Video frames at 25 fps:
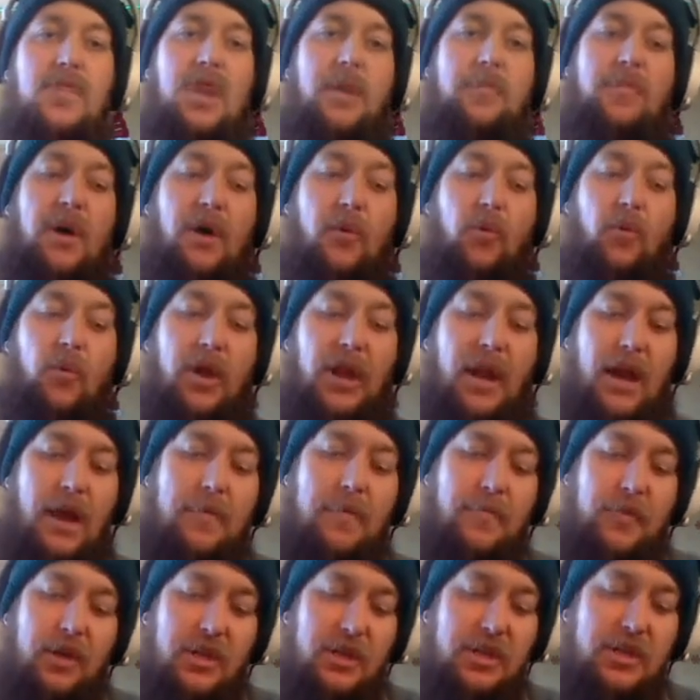But what
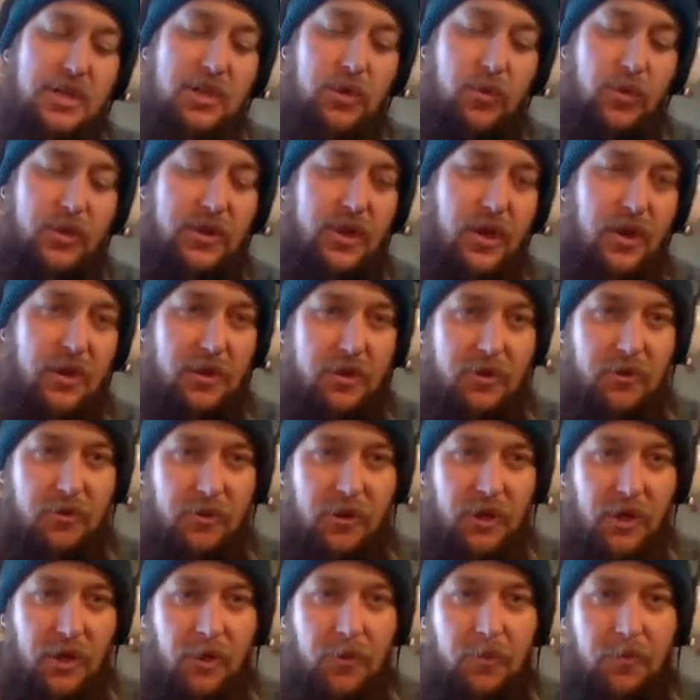I'm going to do with
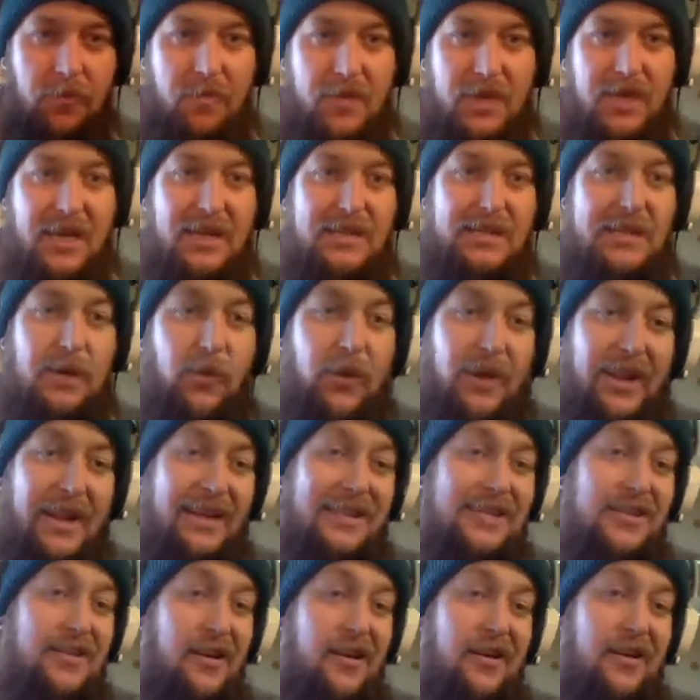Articuno, because I
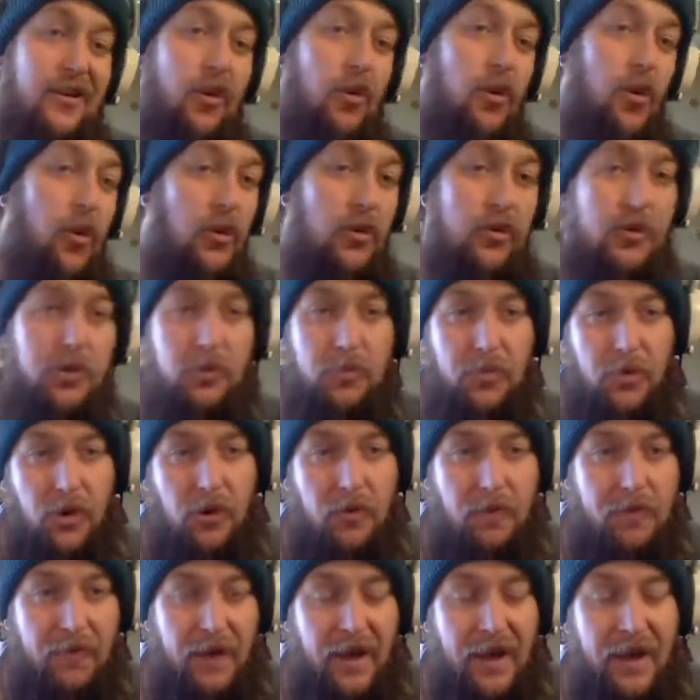started a whole new
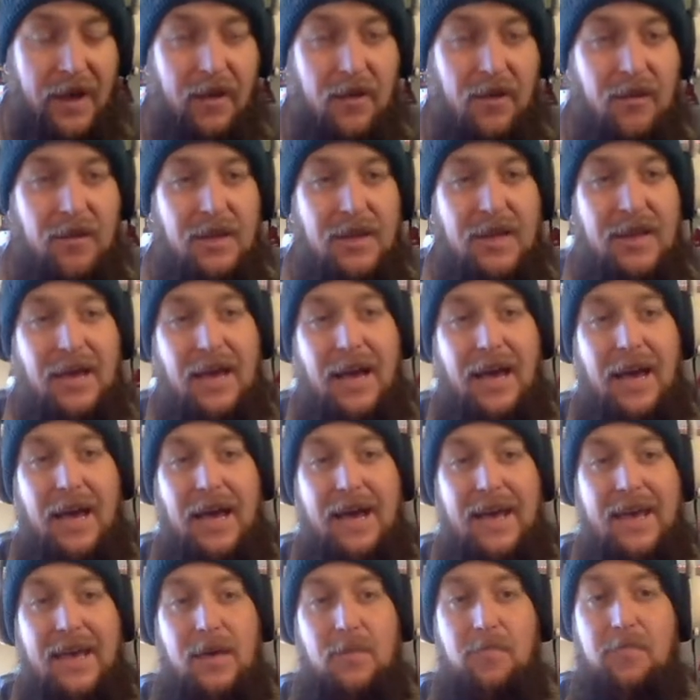profile,
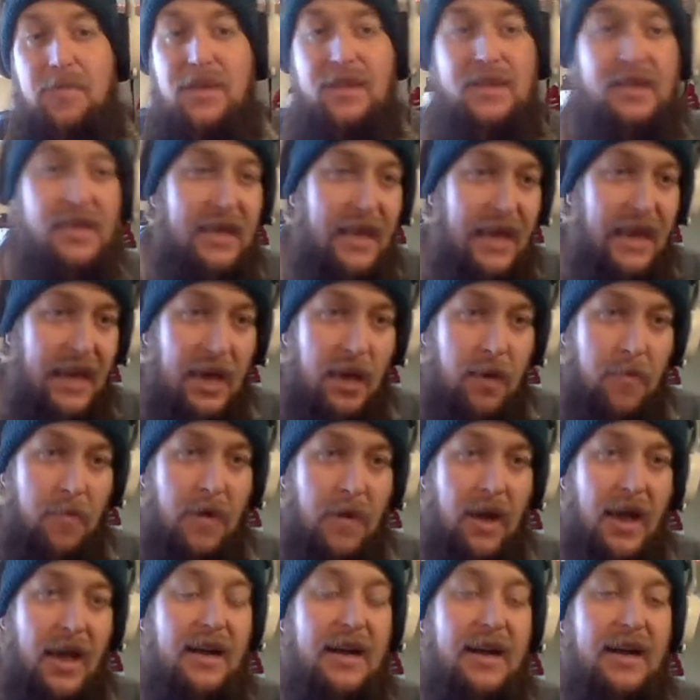I beat the game,
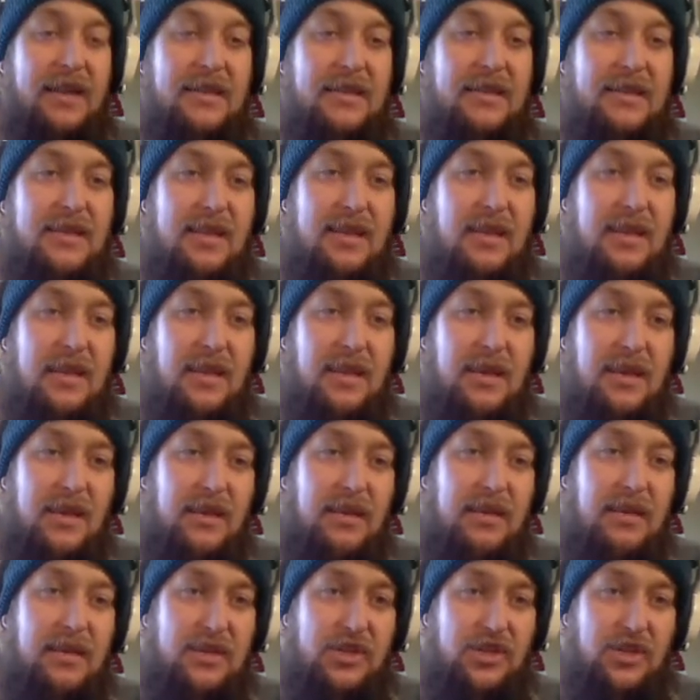I got
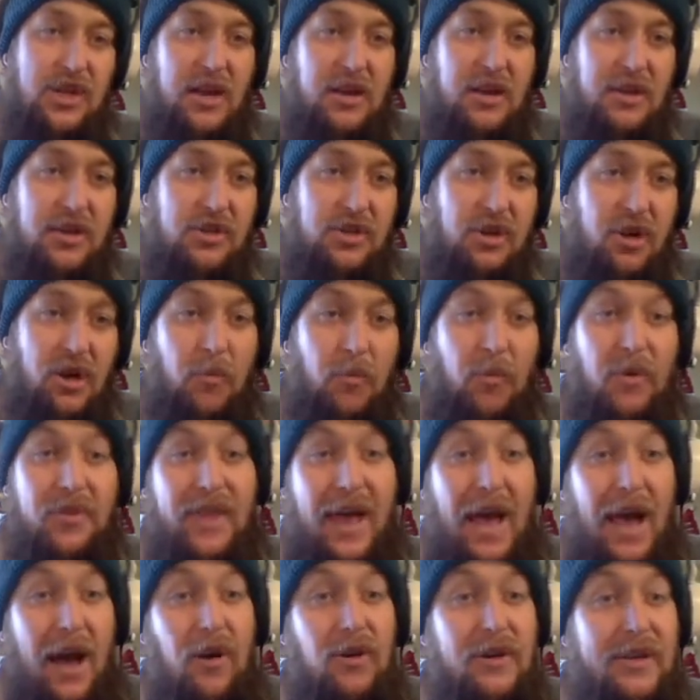the shiny charm
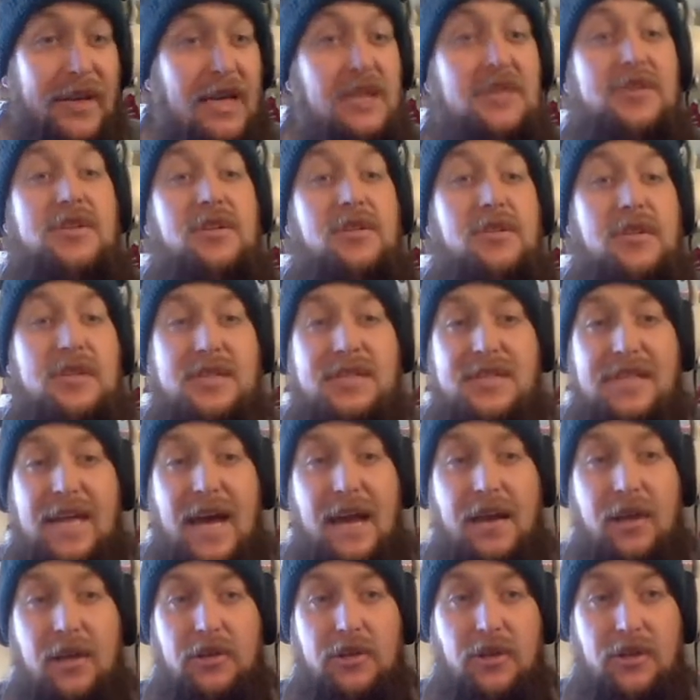without catching the
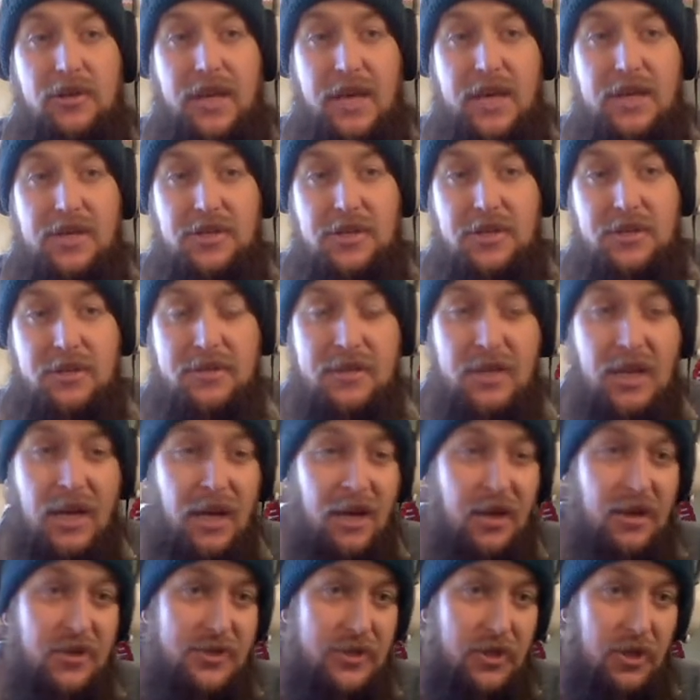static locations.
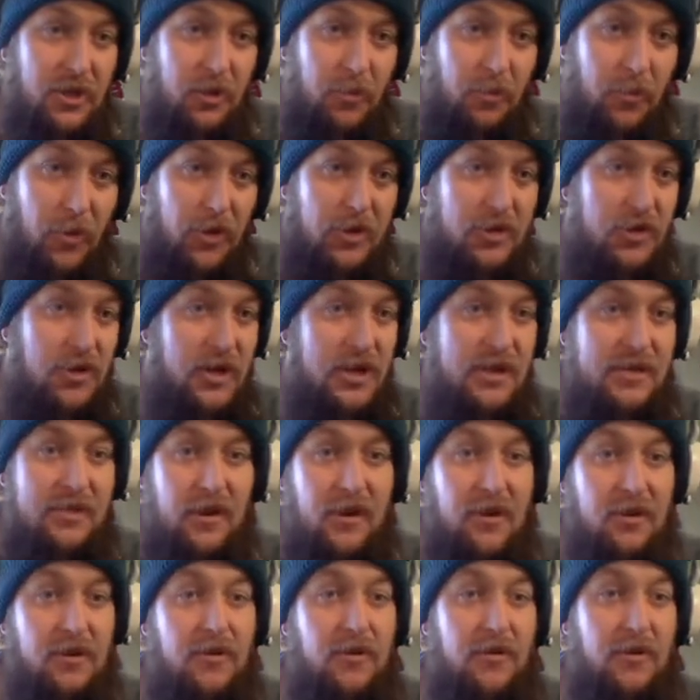So Moltres,
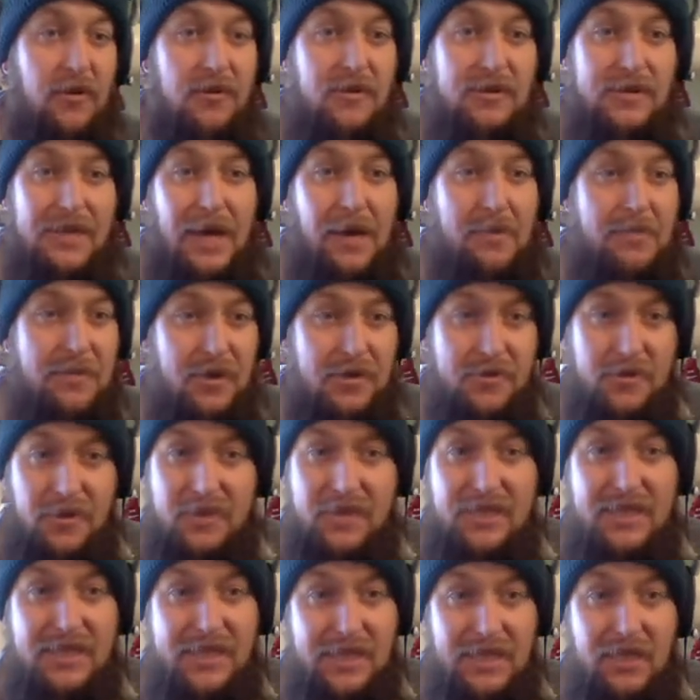Articuno, and Zapdos are
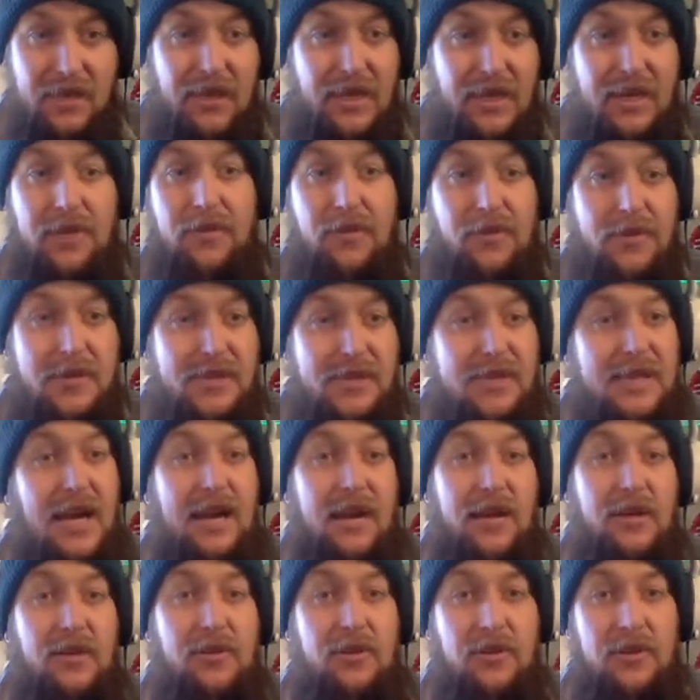still in their
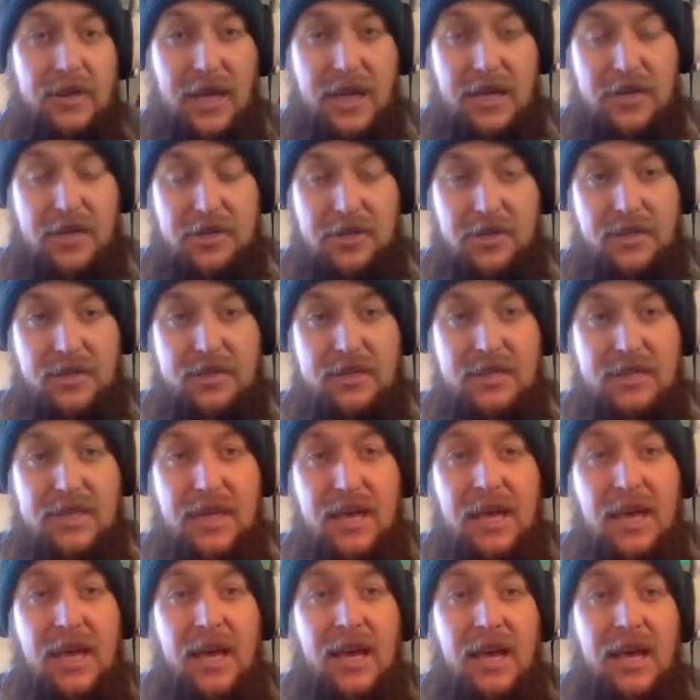static
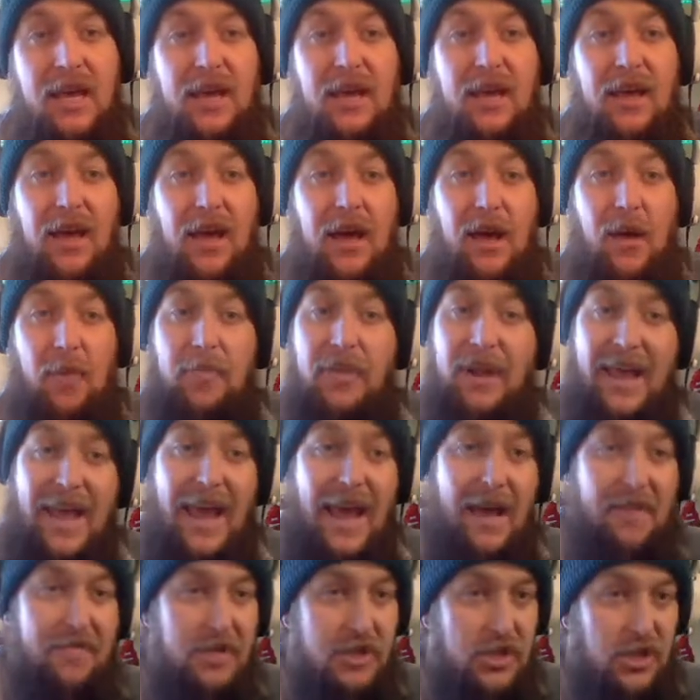locations. But I
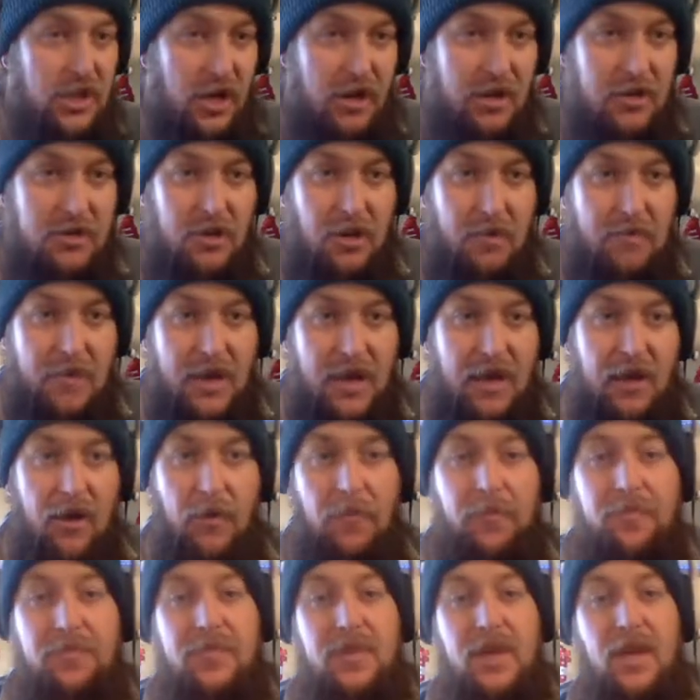have the shiny charm
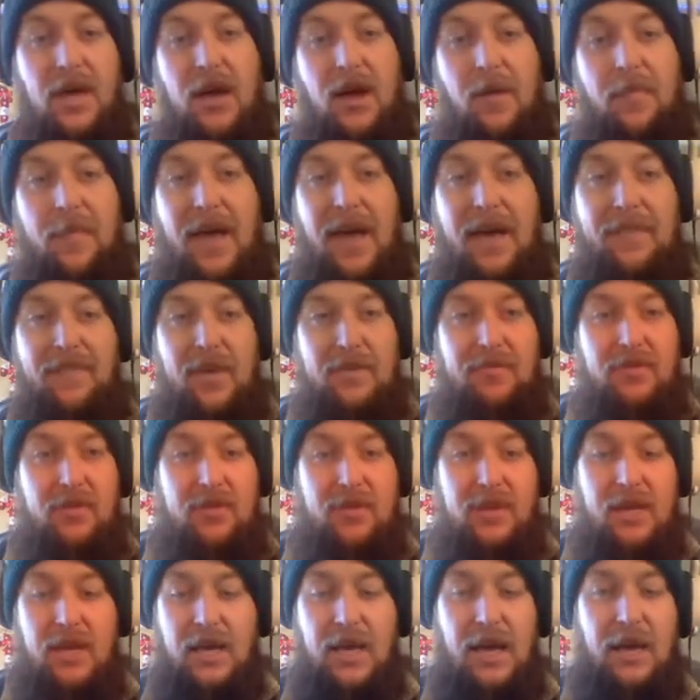now, I have
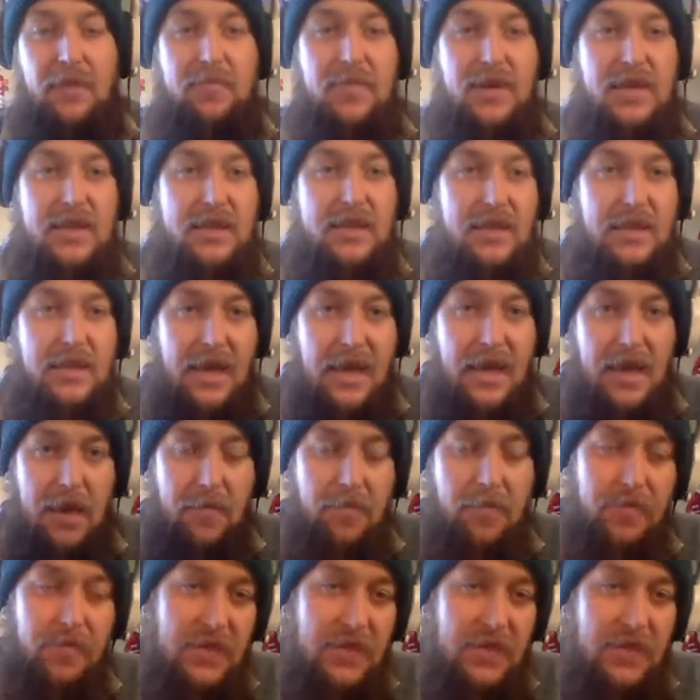everything, I beat the game.